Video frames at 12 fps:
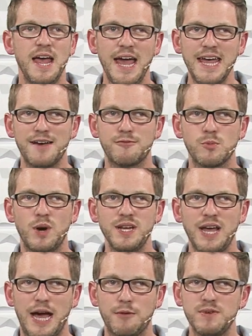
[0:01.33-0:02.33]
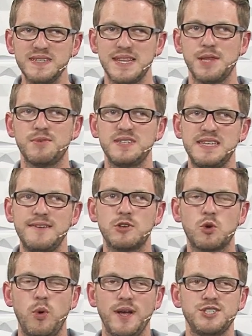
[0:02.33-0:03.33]
Hey everyone, I recently received
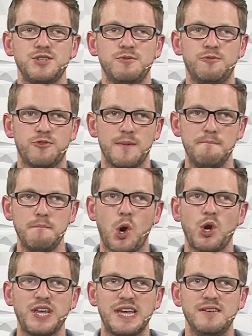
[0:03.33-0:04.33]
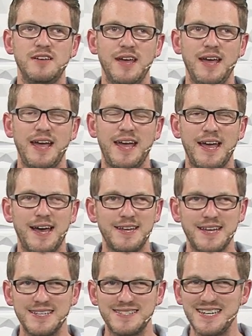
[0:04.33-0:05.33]
a question from Marty,
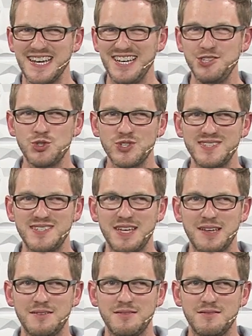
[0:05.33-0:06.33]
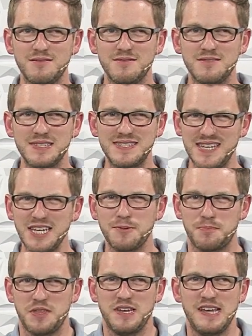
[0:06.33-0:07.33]
and it's an interesting
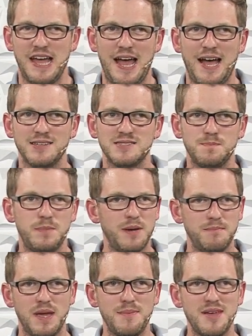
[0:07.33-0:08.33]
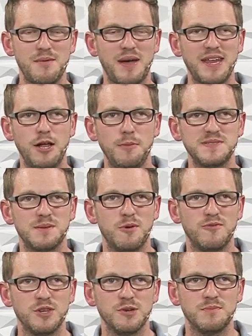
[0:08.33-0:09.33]
setup that he has, but maybe it might help some
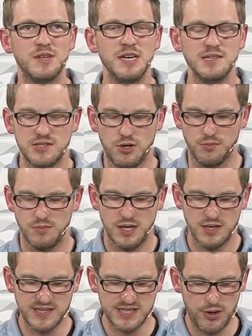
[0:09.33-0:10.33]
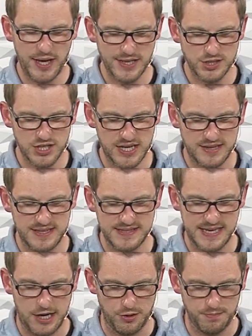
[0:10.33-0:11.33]
of you. So let's go ahead and check
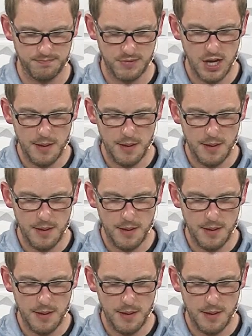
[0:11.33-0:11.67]
this out.